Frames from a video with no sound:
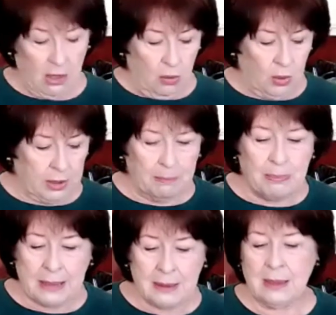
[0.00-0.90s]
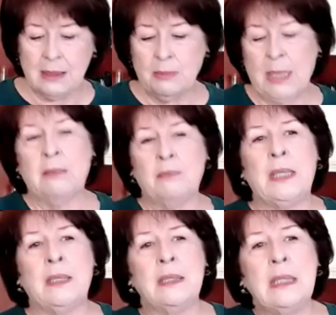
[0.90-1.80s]
One of the best things about
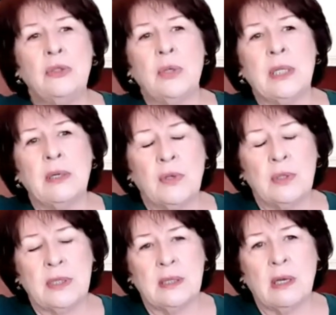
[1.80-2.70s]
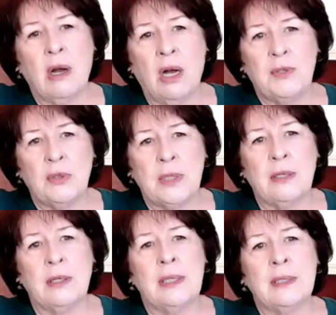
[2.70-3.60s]
being a tea drinker versus a coffee
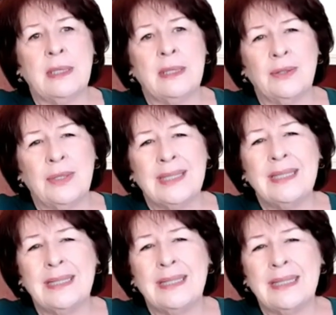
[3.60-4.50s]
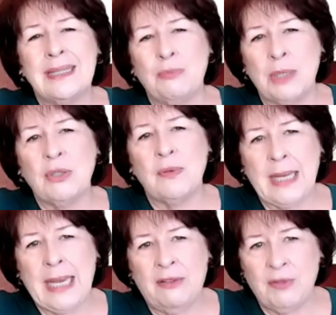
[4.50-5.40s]
drinker is that there isn't so much of
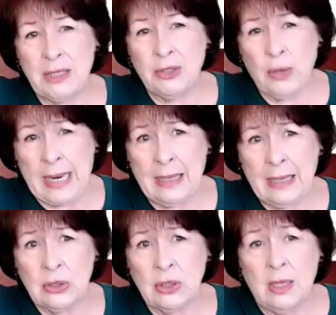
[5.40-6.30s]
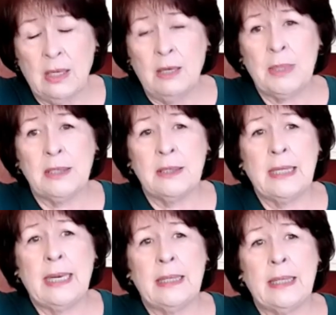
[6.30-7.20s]
the caffeine crash because of
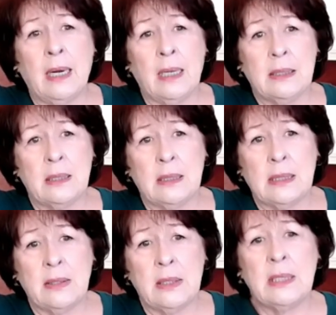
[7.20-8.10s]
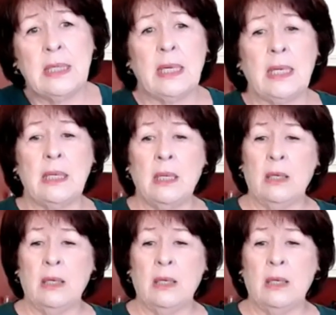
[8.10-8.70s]
the antioxidants in the tea.